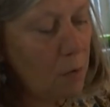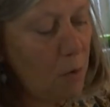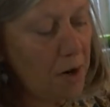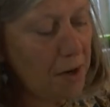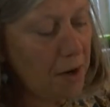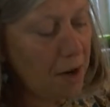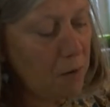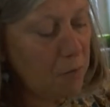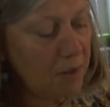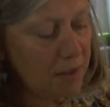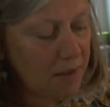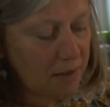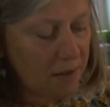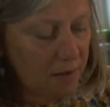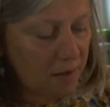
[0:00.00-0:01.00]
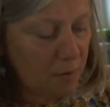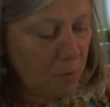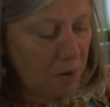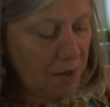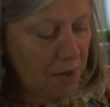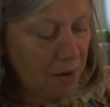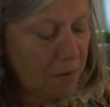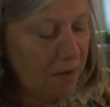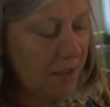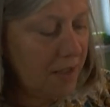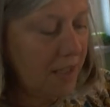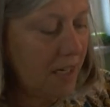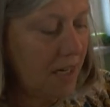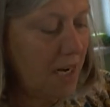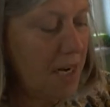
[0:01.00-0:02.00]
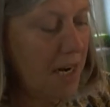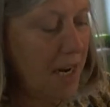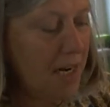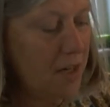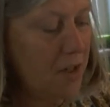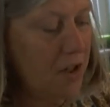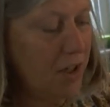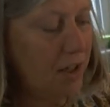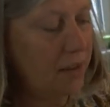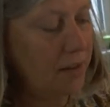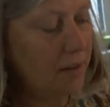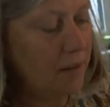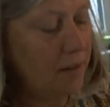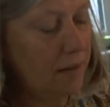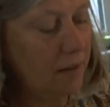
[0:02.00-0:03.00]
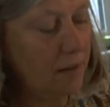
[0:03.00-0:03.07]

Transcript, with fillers: when I was when I was a teenager.